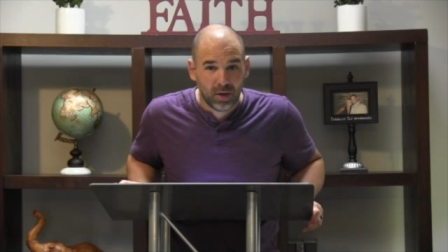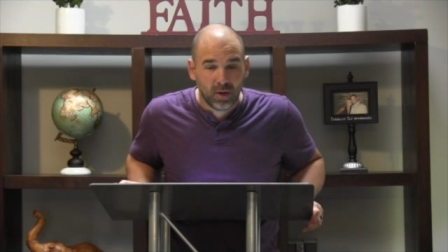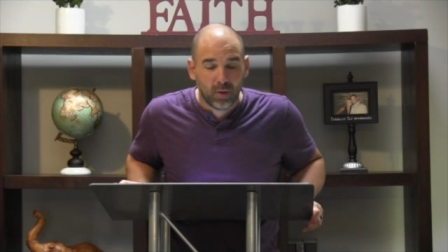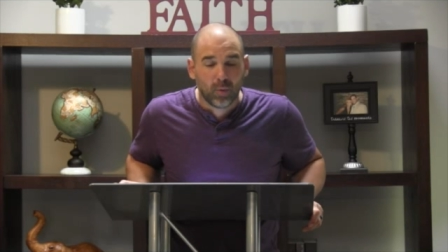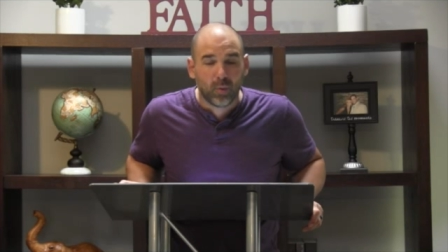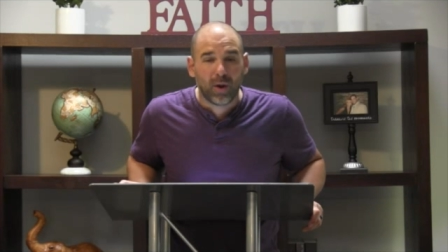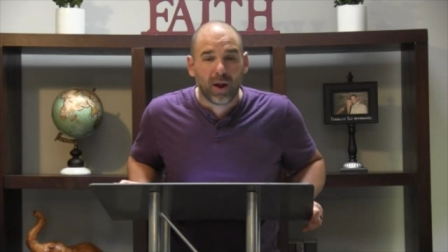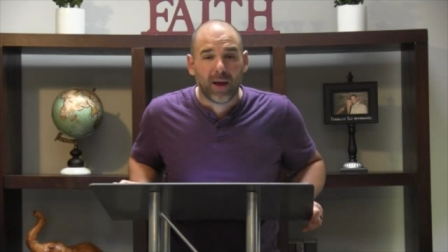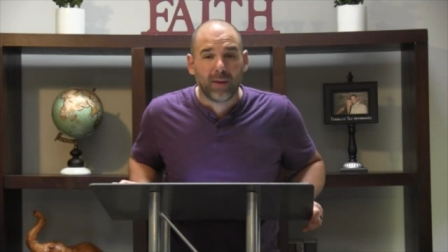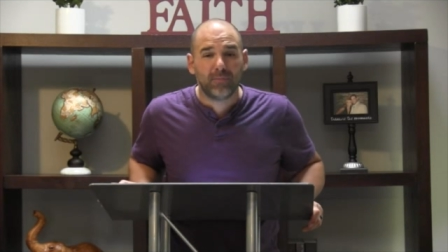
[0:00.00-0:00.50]

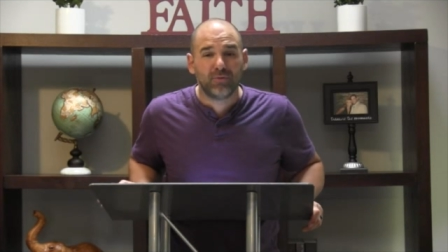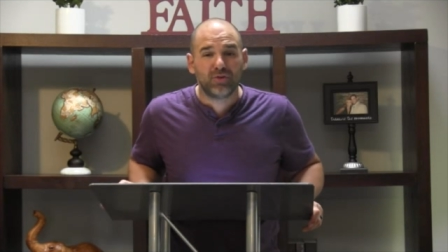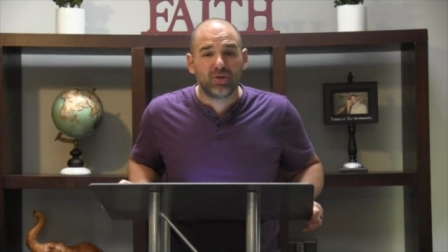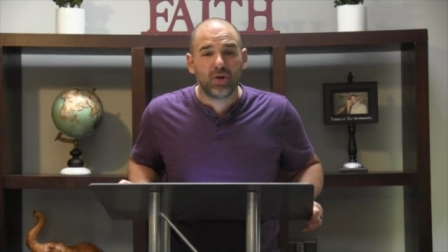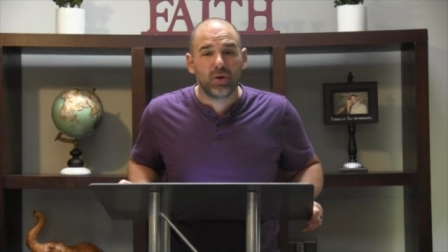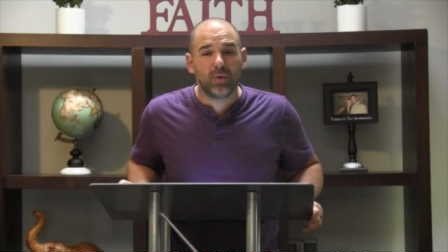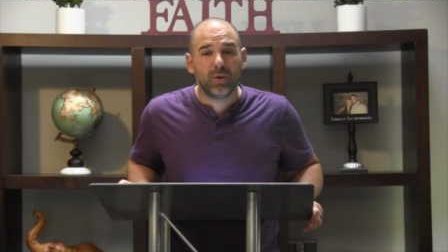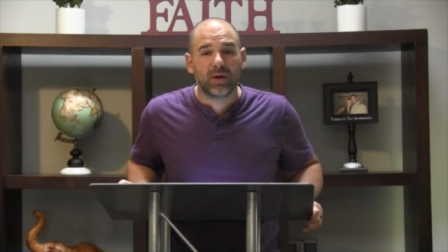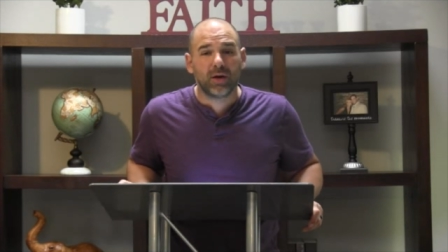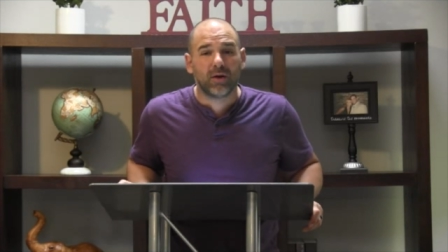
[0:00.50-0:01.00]
What I'm
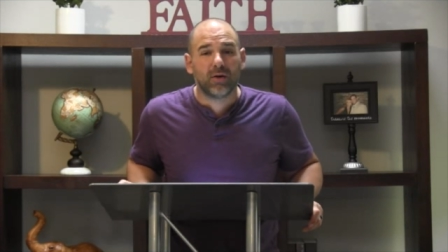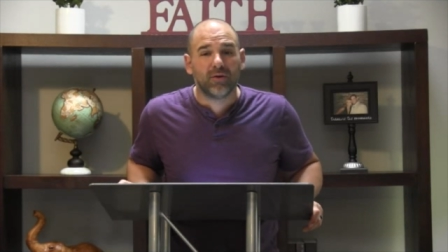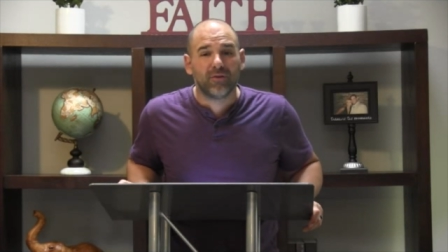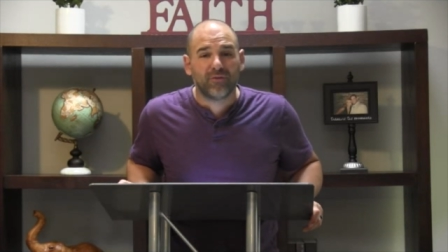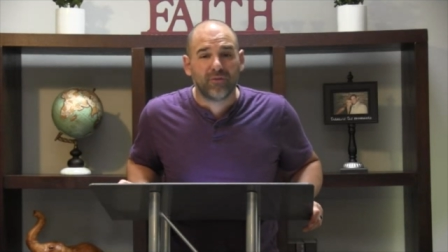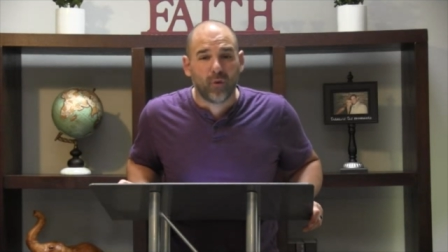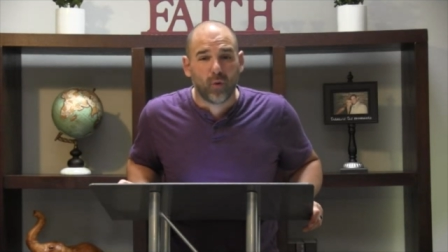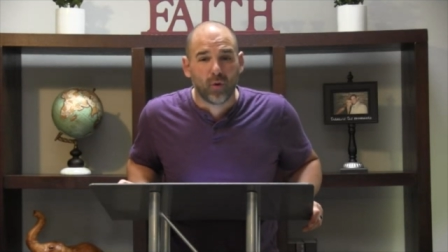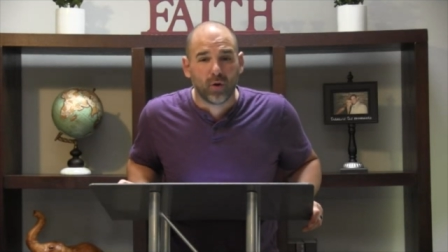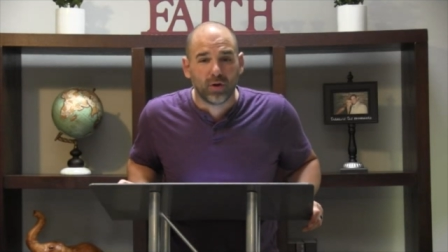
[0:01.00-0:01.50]
doing
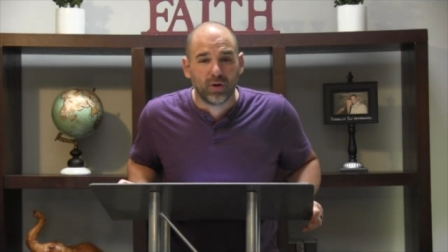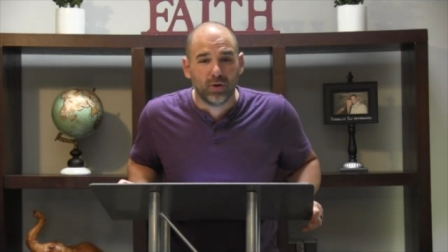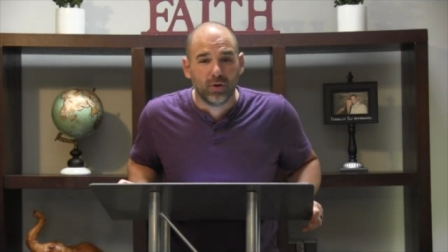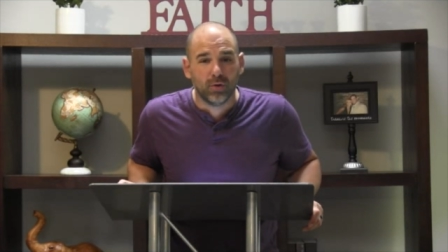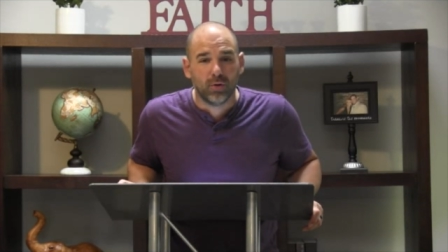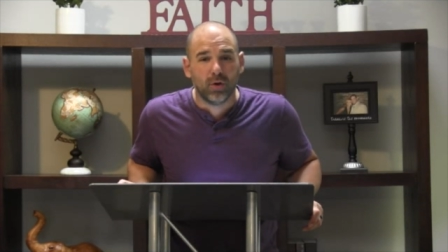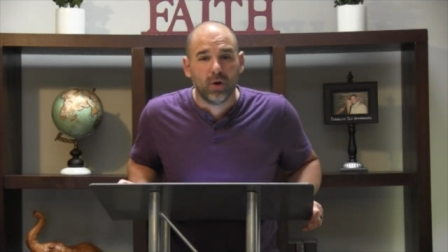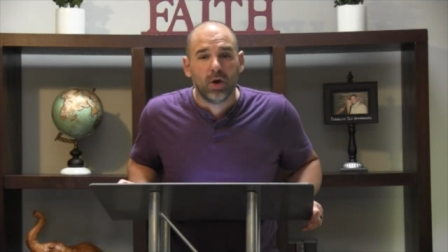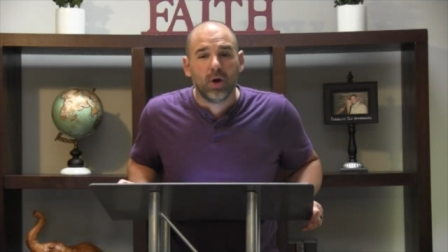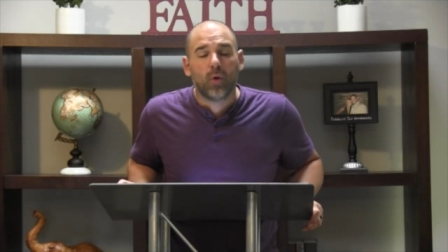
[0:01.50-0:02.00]
for you.